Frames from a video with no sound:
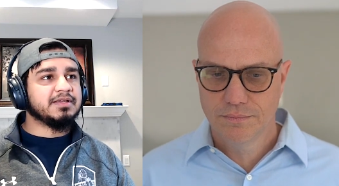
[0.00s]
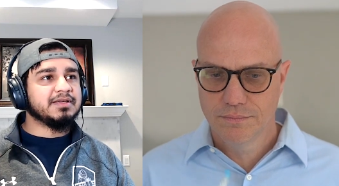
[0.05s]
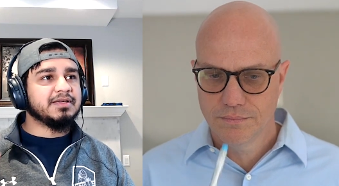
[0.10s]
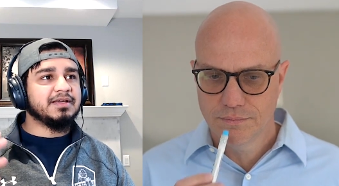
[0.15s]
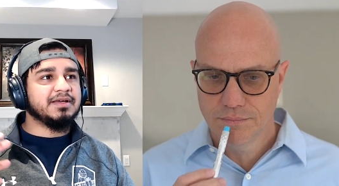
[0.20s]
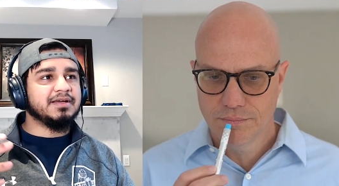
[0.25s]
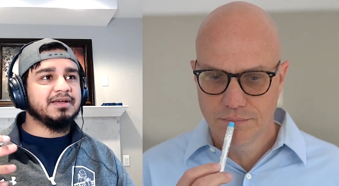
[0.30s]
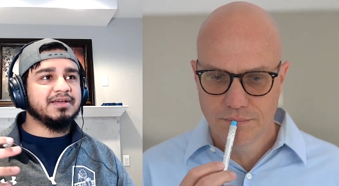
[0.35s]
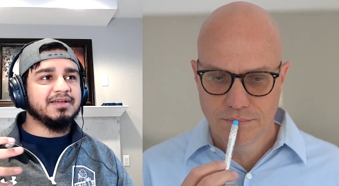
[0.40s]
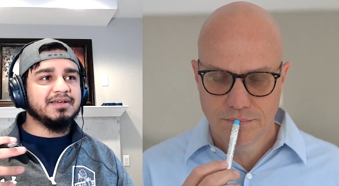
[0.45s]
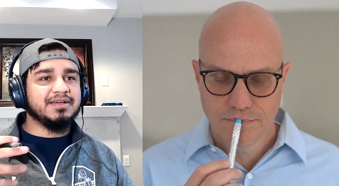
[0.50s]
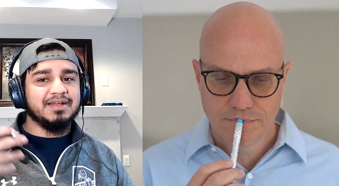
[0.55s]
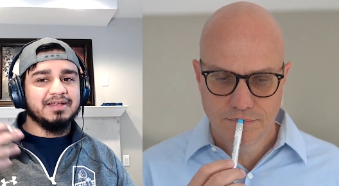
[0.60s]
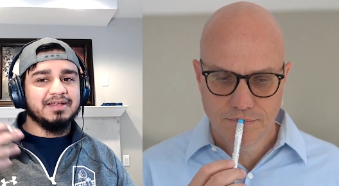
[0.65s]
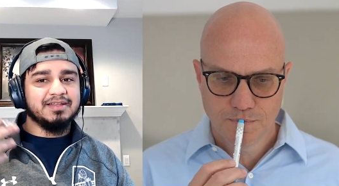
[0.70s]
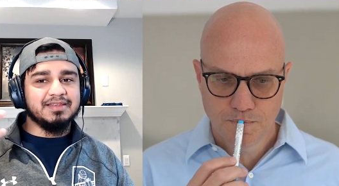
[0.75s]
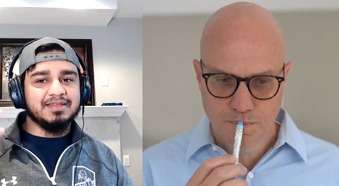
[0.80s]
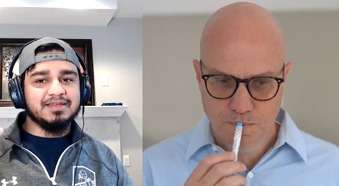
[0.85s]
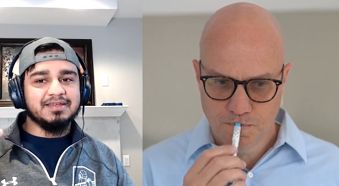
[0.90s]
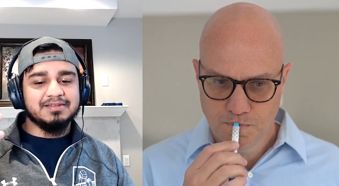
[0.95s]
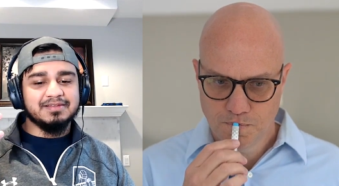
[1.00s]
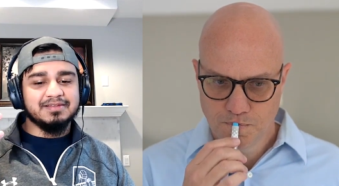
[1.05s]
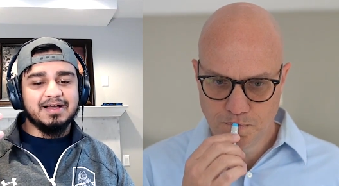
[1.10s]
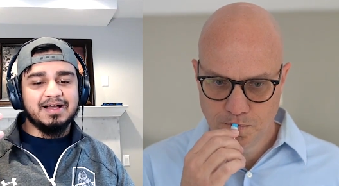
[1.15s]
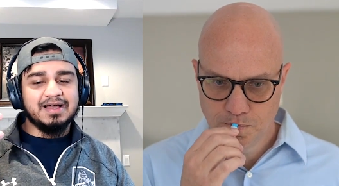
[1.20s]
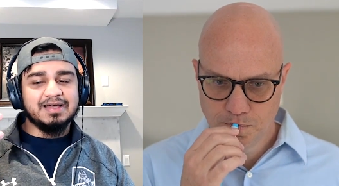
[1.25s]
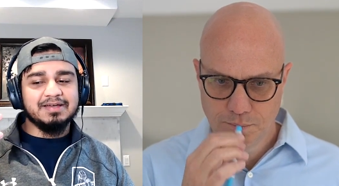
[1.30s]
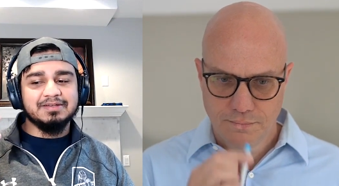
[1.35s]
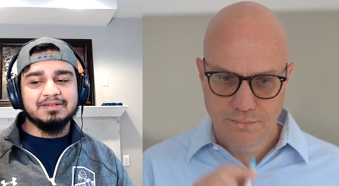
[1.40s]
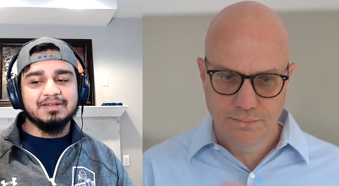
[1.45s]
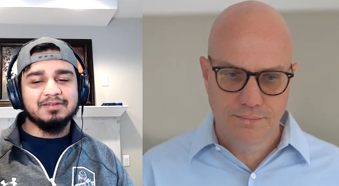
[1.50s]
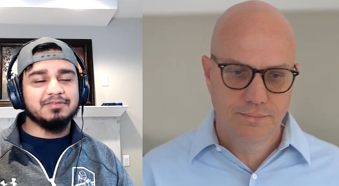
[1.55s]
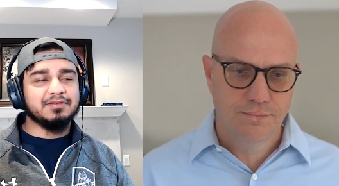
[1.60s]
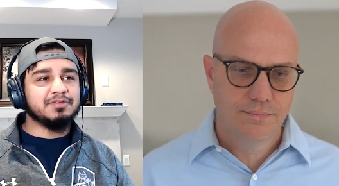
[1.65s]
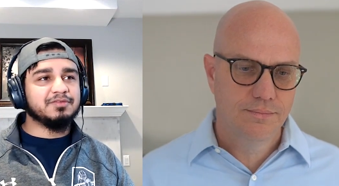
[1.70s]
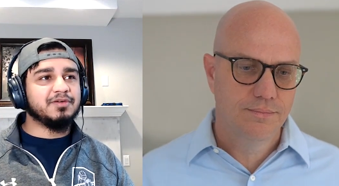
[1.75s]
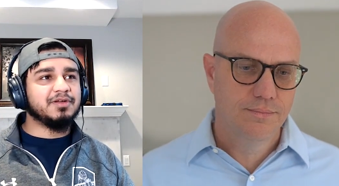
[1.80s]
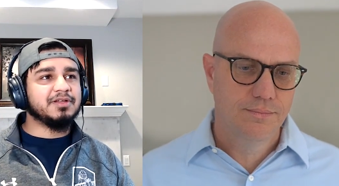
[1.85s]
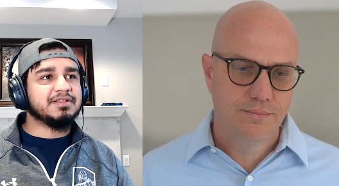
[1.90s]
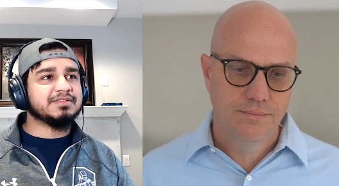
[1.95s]
Speaker 1: uh, and I think I definitely
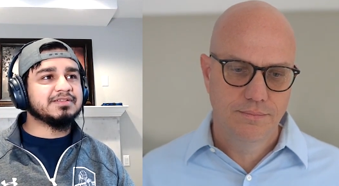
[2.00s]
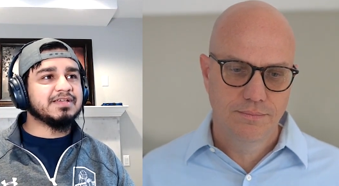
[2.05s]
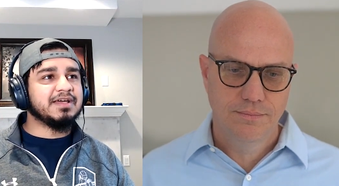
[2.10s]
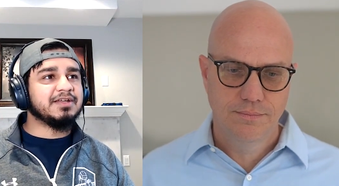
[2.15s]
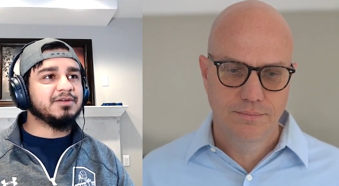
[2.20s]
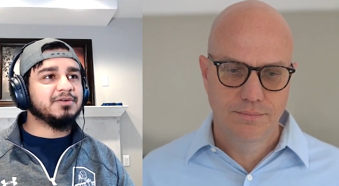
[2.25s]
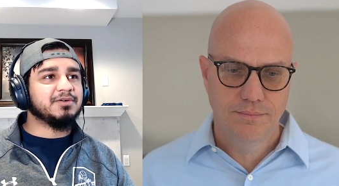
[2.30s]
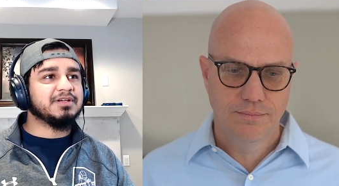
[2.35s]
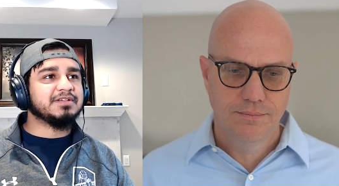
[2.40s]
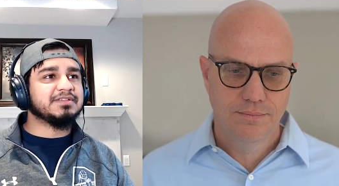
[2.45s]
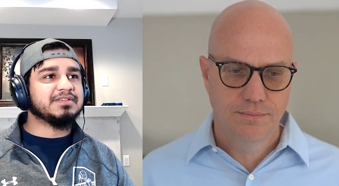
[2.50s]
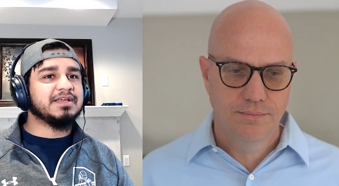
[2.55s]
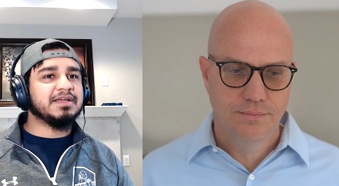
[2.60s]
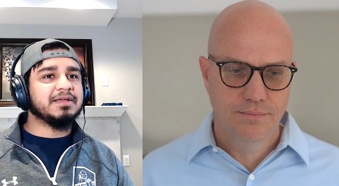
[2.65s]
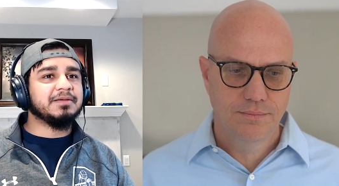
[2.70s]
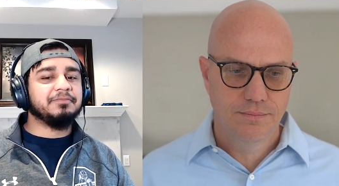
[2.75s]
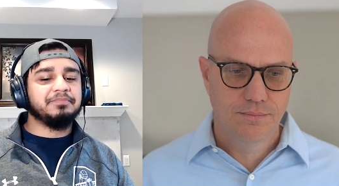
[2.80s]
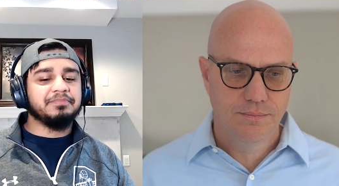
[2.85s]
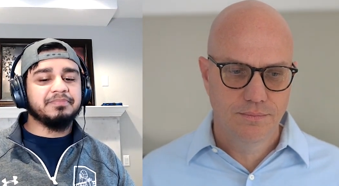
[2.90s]
fall in this category, is like,